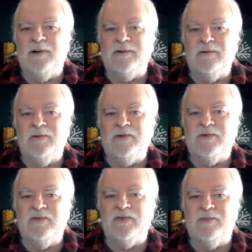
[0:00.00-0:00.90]
about a
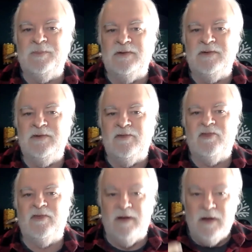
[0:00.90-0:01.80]
lawyer's
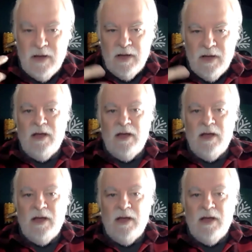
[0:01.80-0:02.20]
experience that